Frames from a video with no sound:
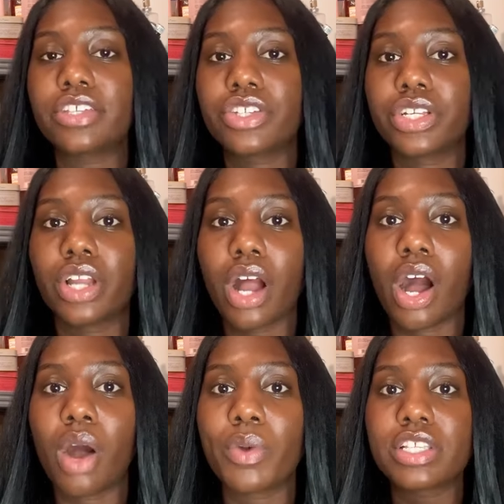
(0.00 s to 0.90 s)
sure you're
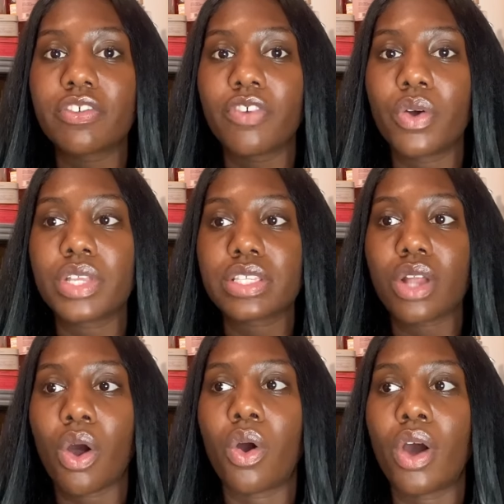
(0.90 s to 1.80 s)
always focused
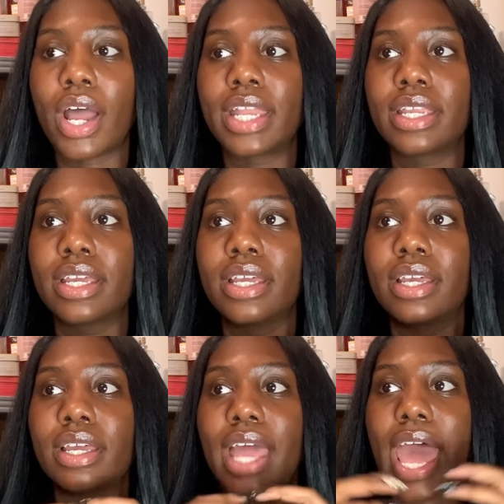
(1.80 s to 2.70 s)
on
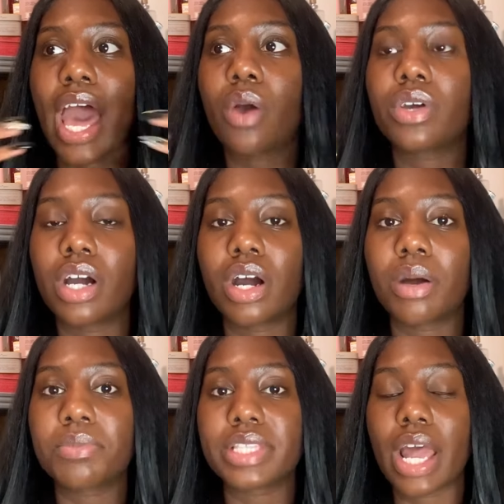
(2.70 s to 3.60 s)

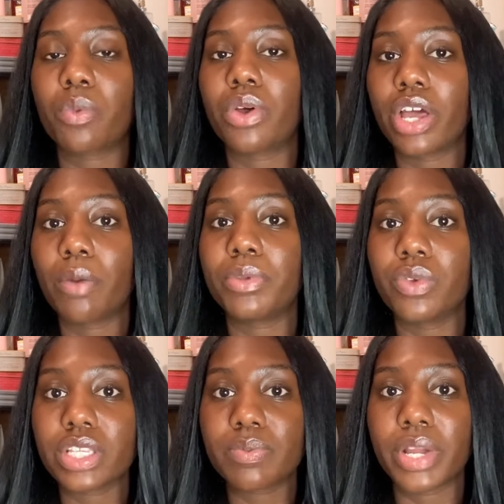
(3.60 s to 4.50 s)
outcomes that will help
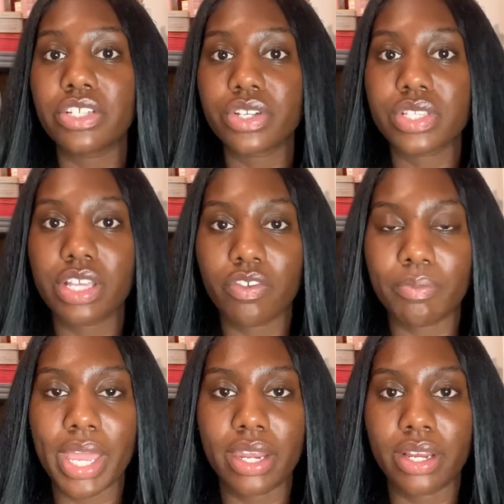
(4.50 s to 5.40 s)
you express yourself
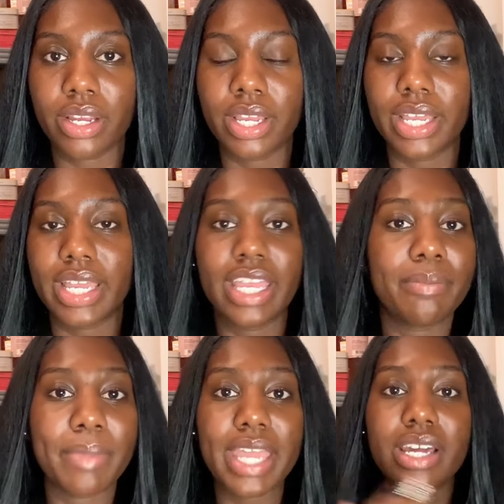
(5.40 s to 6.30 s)
better.
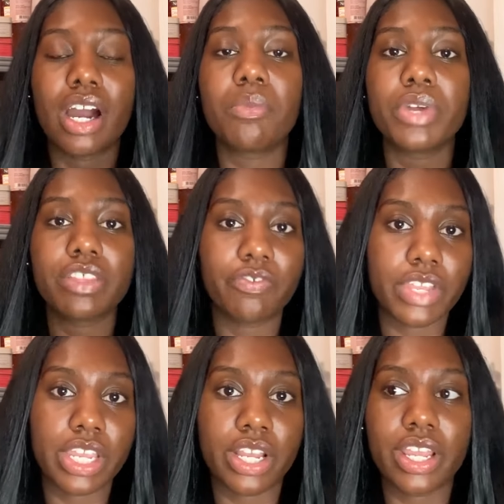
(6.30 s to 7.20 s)
It may come with
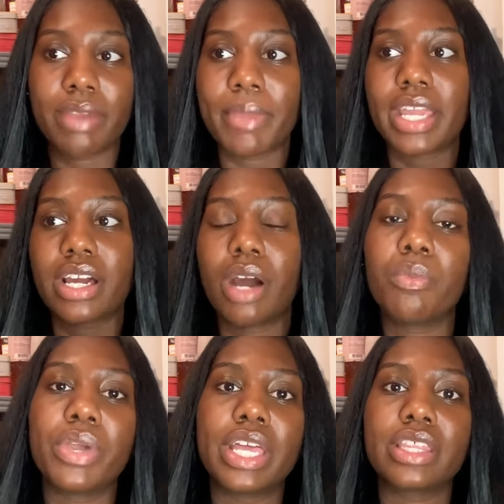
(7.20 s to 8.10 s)
fear. It may
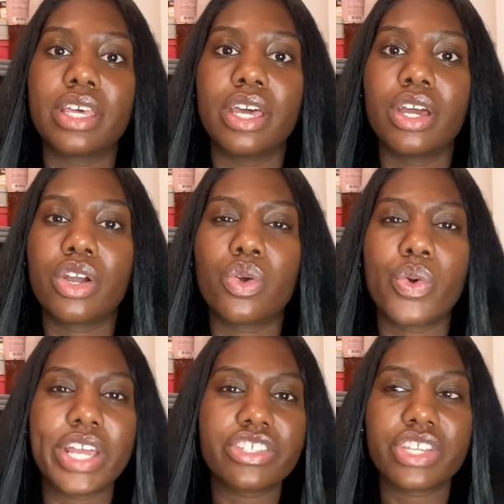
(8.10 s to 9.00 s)
come with
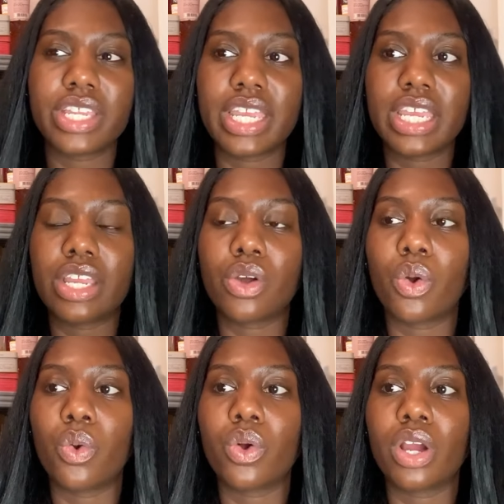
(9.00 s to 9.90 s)
questioning
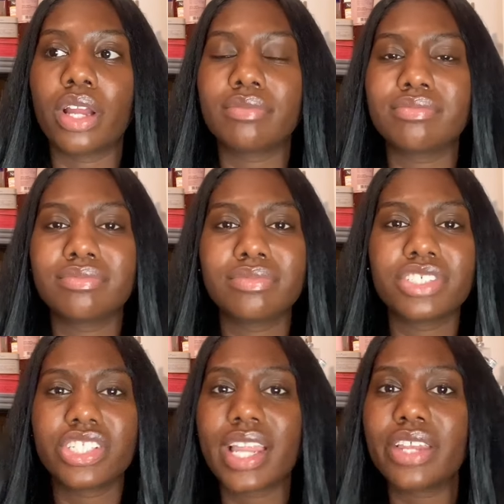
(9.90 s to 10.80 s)
or,
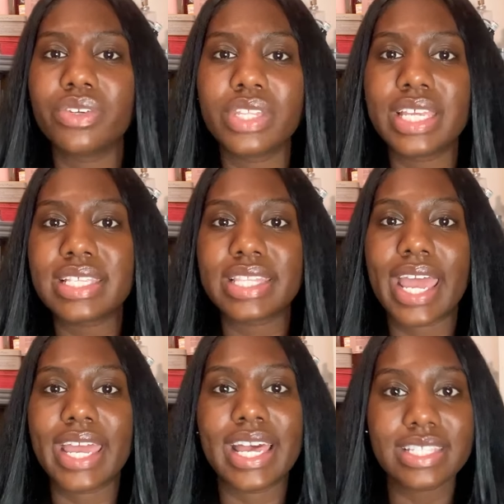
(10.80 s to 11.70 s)
should I do this?
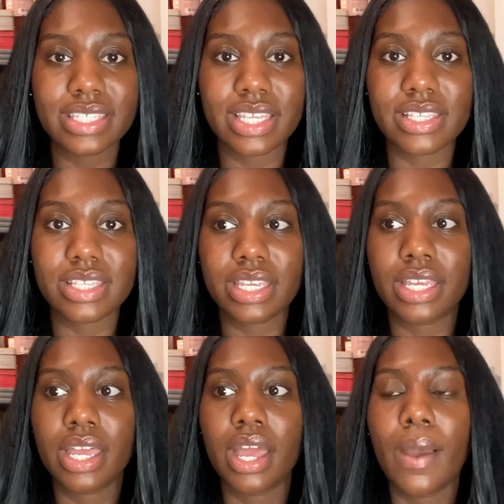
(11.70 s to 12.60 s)
That
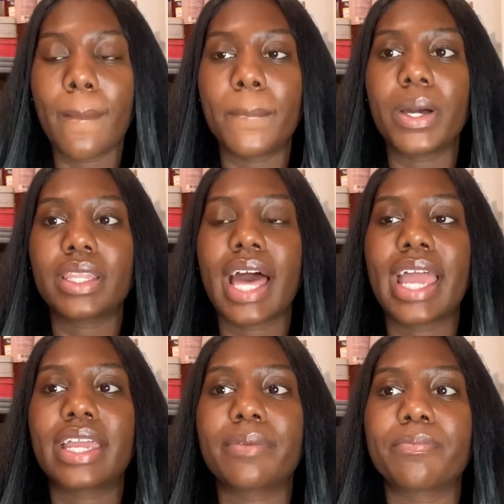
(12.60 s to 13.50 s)
hesitancy. But
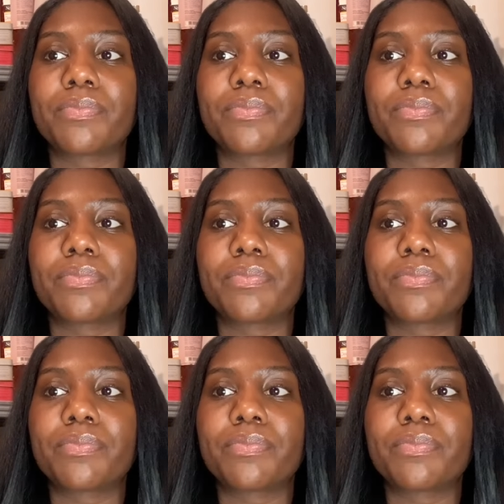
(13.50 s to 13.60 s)
like,